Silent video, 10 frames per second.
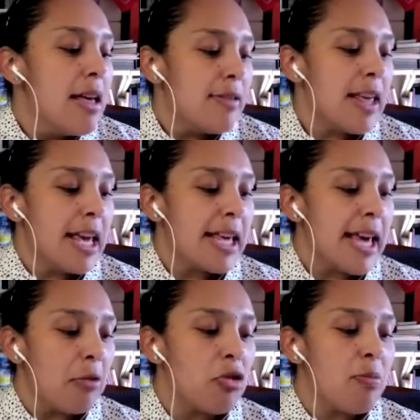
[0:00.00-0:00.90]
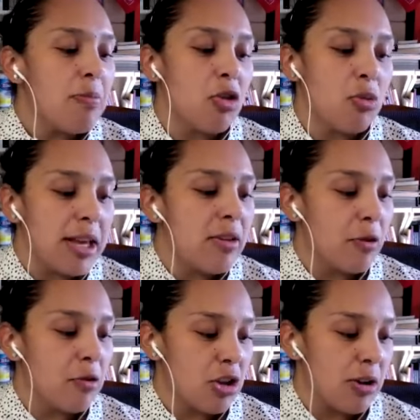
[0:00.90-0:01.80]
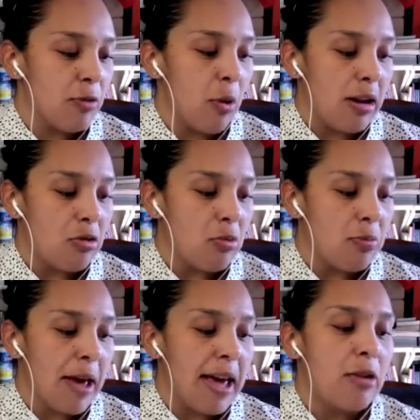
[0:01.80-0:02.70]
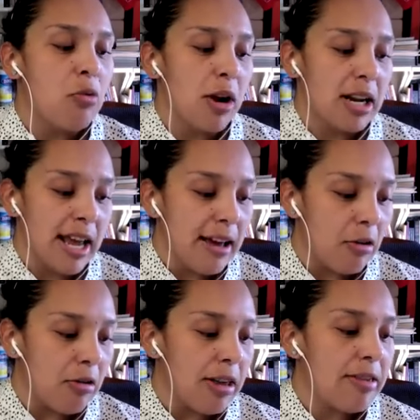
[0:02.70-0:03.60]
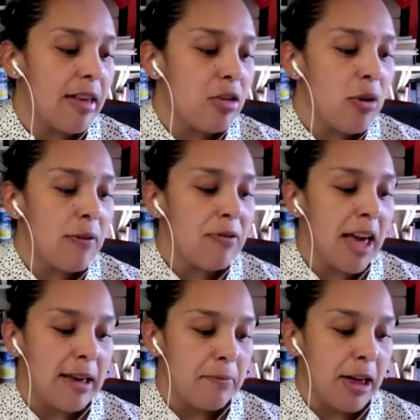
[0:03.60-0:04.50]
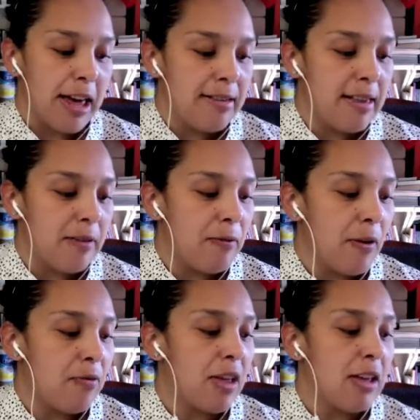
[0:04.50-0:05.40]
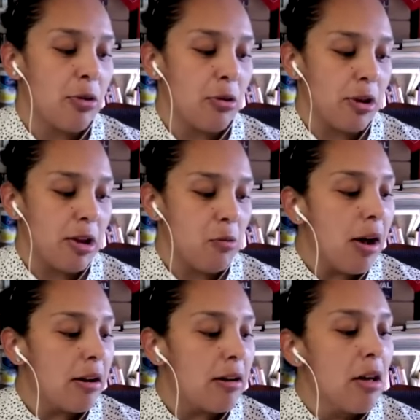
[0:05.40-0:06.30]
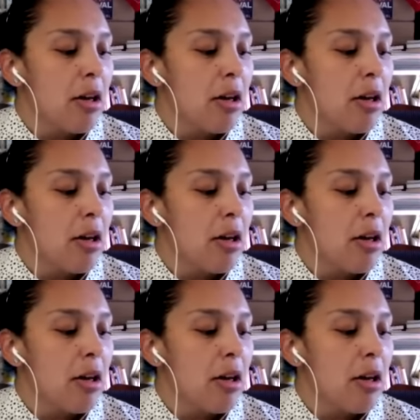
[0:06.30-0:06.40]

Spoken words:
The encounter between the Virgin of Guadalupe and Juan Diego is said to have taken place in 1531,